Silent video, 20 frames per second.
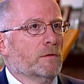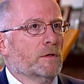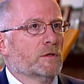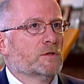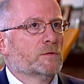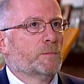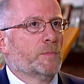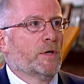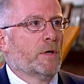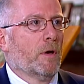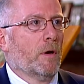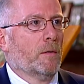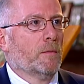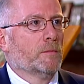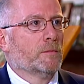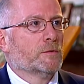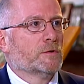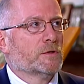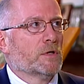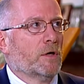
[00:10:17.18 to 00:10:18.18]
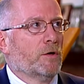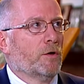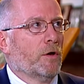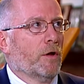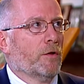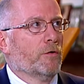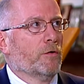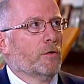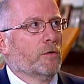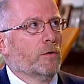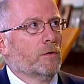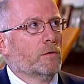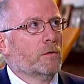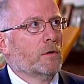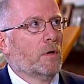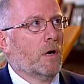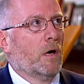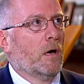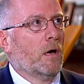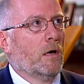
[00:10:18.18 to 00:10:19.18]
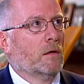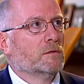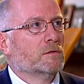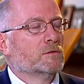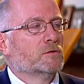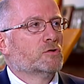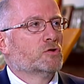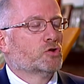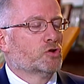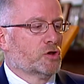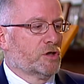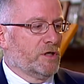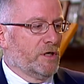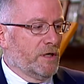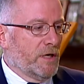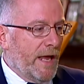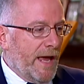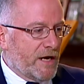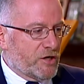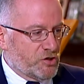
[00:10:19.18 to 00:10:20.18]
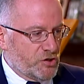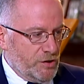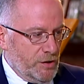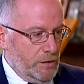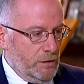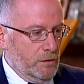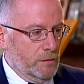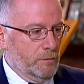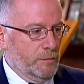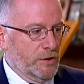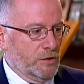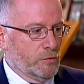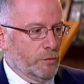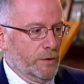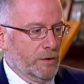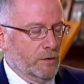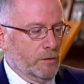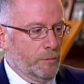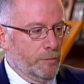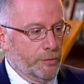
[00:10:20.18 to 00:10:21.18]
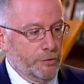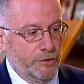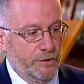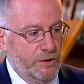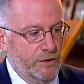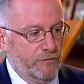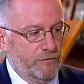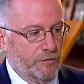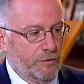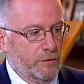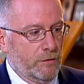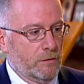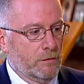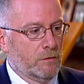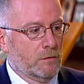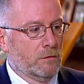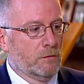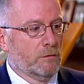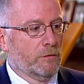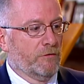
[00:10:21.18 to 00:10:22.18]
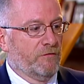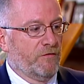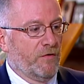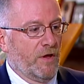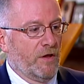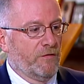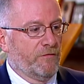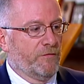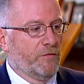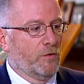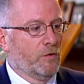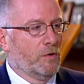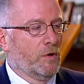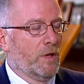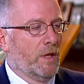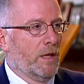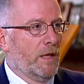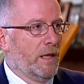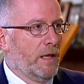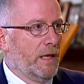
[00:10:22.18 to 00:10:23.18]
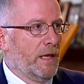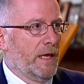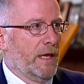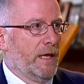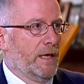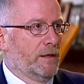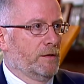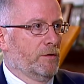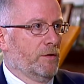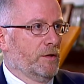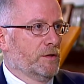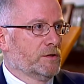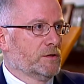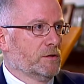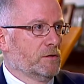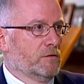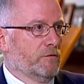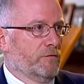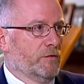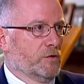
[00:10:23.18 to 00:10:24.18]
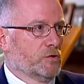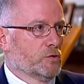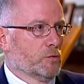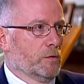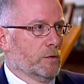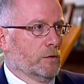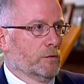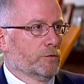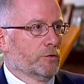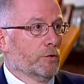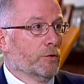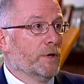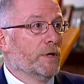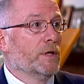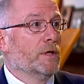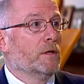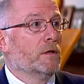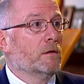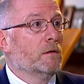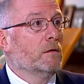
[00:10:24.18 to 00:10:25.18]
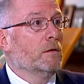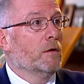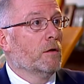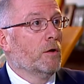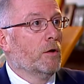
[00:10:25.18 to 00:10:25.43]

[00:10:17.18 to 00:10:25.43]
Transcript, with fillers: this becomes another connection between the believer, the faithful, and this individual. You're in,